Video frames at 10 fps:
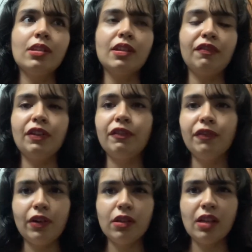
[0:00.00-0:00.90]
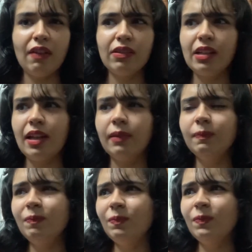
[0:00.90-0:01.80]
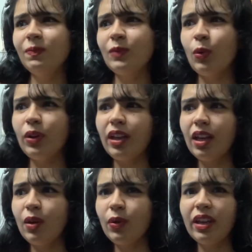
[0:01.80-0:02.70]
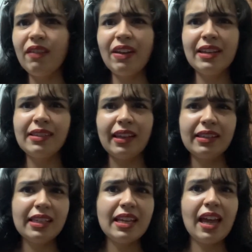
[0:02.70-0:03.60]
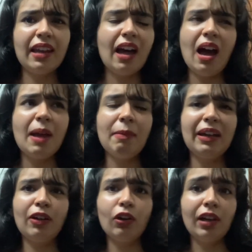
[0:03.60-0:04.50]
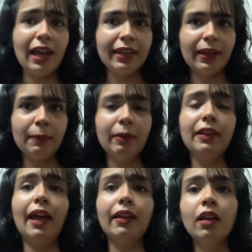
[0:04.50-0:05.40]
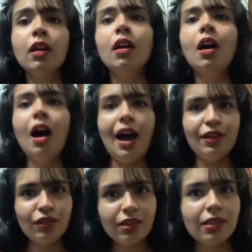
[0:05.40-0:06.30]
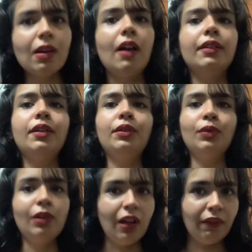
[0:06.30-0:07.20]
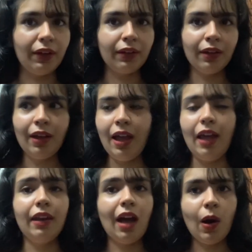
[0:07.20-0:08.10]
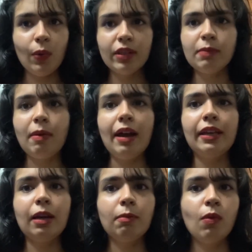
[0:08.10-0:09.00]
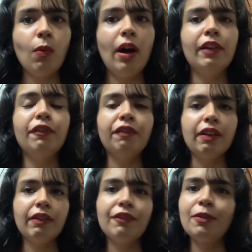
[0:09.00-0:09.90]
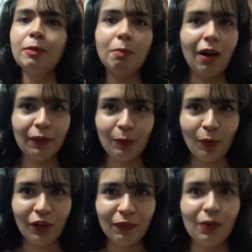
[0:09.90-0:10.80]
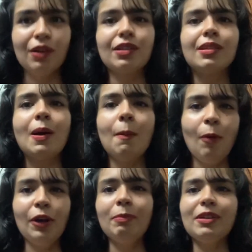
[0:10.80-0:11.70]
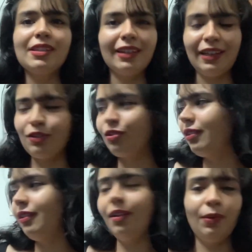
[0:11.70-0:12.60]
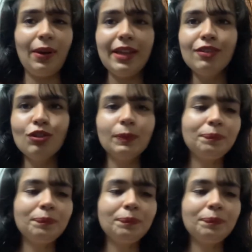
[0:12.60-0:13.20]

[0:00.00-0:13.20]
sniffed it first. I was like, okay, very sexy, and I might not like it, but then I just started to love it, and now it's my #1 favorite from the Bath & Body Works Body Mist collection range.